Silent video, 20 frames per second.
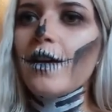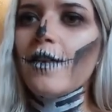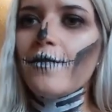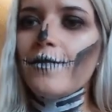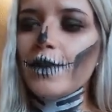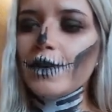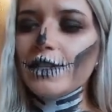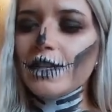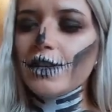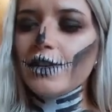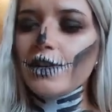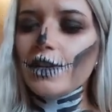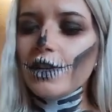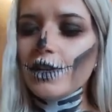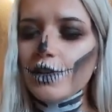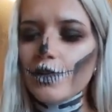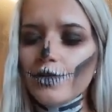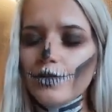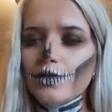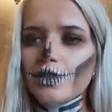first thing you're
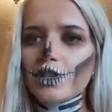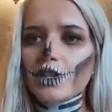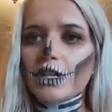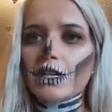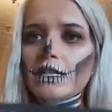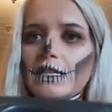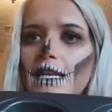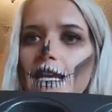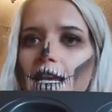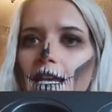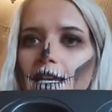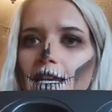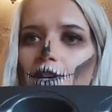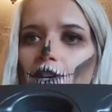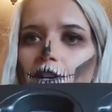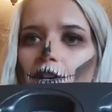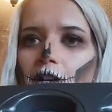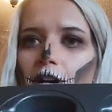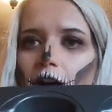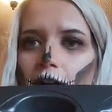gonna do is you're gonna take
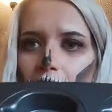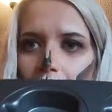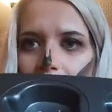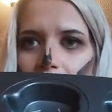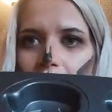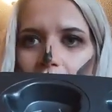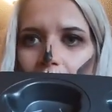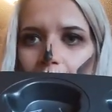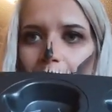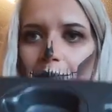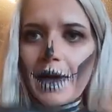your nonstick